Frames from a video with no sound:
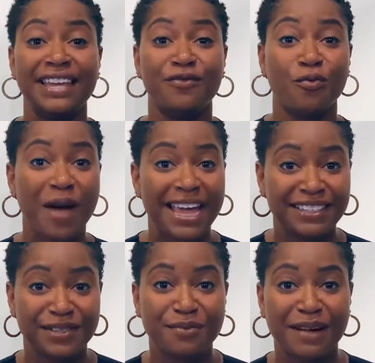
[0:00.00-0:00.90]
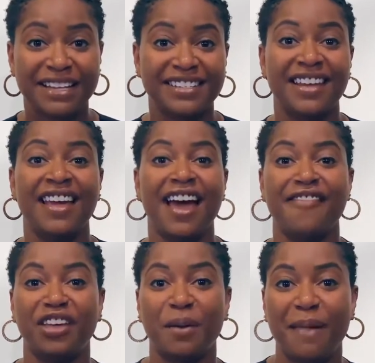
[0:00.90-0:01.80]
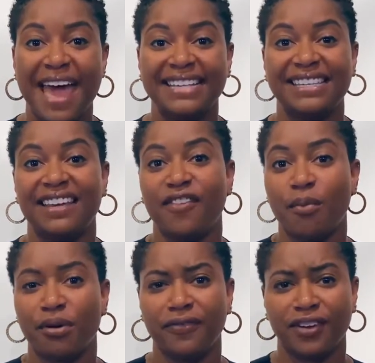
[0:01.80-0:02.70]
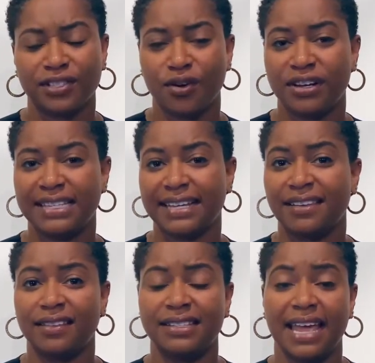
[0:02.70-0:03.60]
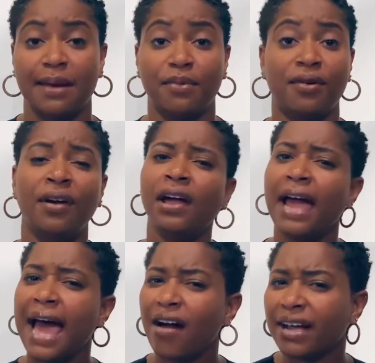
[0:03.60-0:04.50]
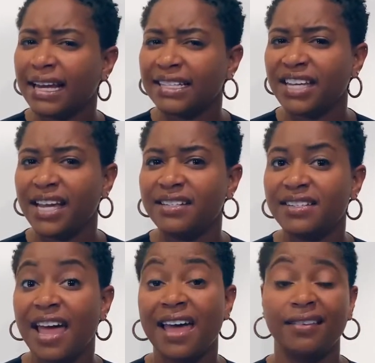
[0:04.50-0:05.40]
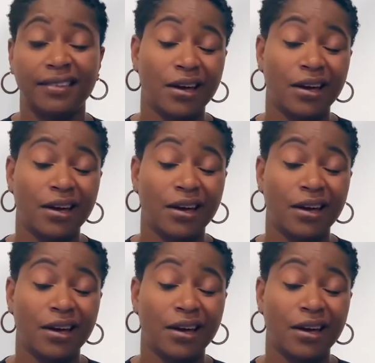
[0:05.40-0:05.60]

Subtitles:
way too much of the capacity of our prefrontal cortex on the table. How can I change that?